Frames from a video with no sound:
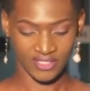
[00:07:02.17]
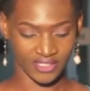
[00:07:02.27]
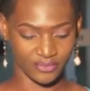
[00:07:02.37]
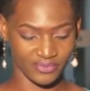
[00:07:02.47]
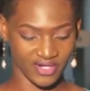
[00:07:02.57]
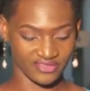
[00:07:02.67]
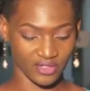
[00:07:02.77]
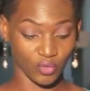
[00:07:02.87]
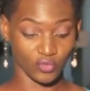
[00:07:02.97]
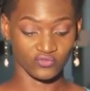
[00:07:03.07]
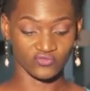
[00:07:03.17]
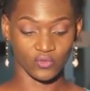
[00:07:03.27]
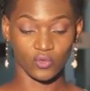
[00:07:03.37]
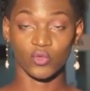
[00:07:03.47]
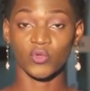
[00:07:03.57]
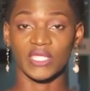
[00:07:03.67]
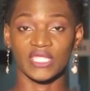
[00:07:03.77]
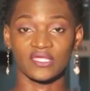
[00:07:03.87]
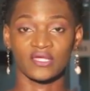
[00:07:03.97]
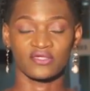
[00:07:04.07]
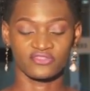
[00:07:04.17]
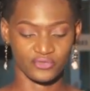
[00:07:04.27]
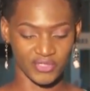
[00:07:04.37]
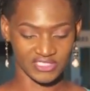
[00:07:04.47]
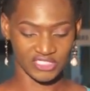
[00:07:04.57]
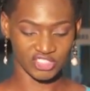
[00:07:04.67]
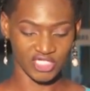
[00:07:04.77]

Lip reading: a brother of Okui. The resident